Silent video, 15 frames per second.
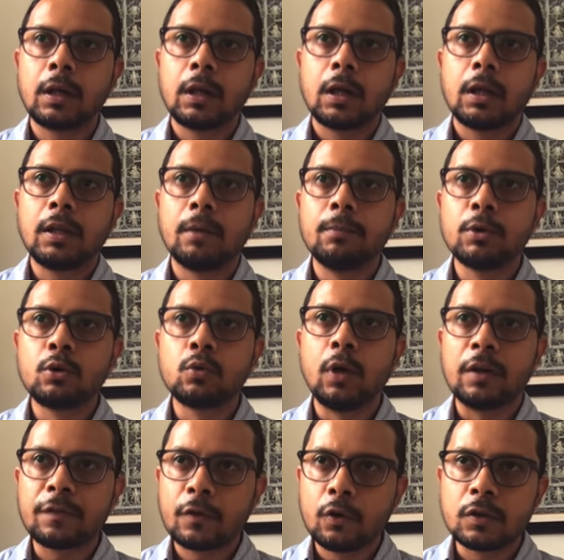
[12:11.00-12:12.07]
Number two,
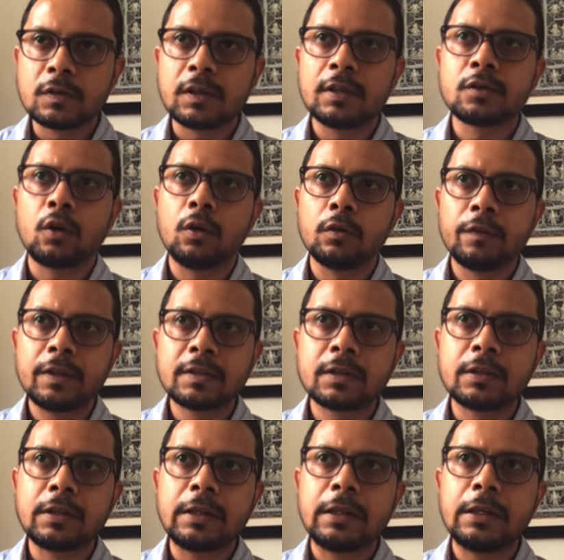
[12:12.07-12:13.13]
of course, there's always a
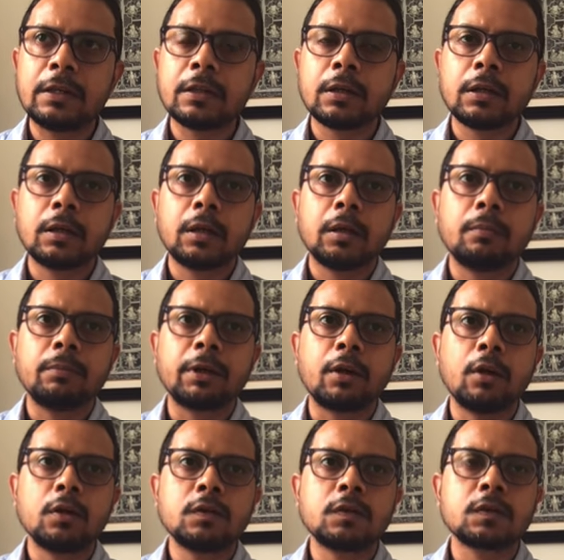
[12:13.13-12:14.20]
need,
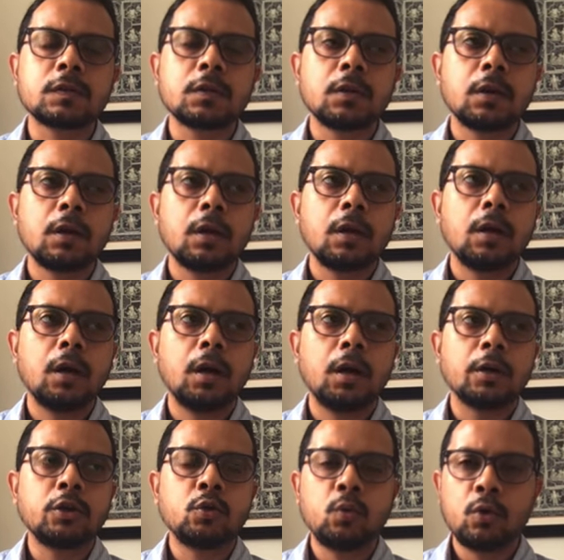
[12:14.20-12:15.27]
because
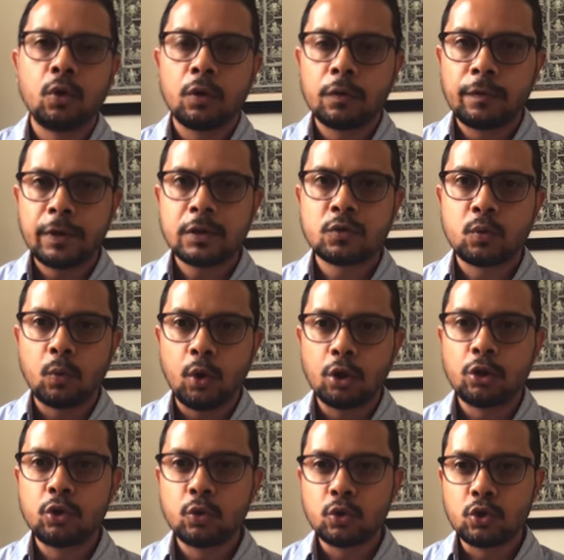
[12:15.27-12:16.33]
you would always
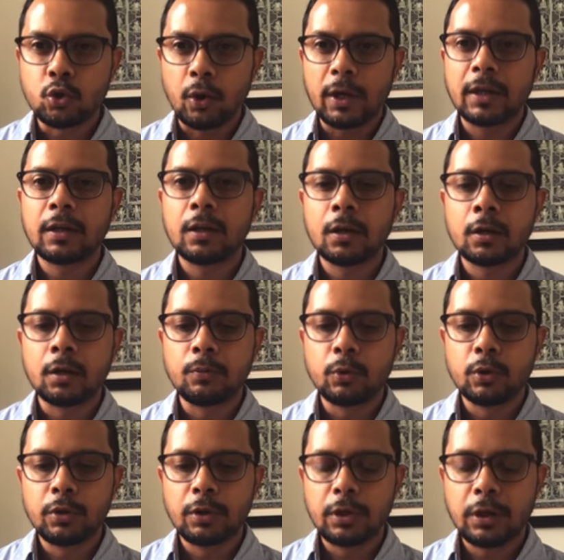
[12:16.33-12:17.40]
want to join a
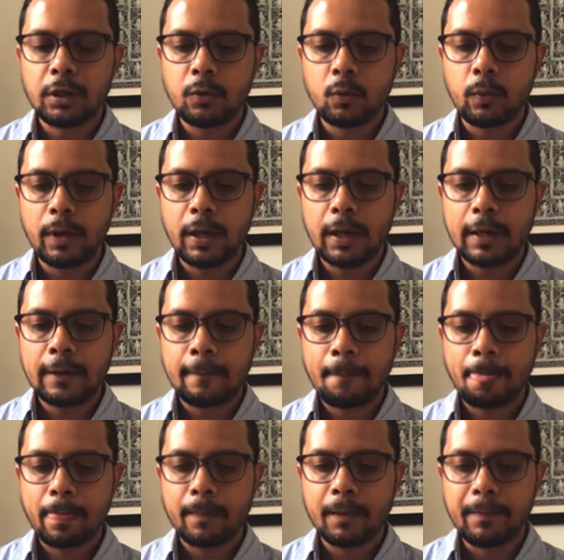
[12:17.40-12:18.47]
community where
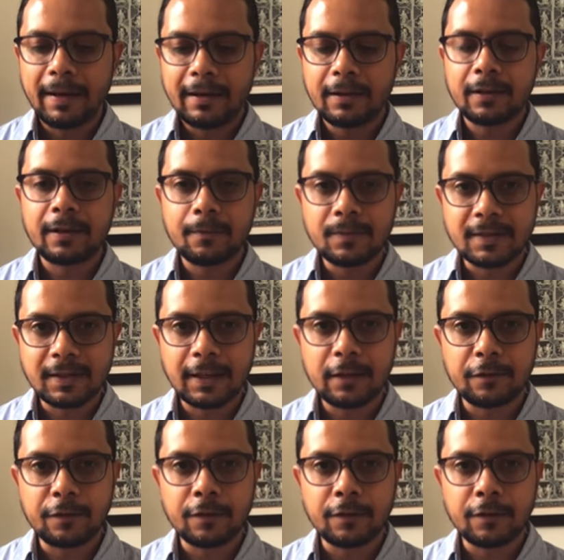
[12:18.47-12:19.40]
the mentor himself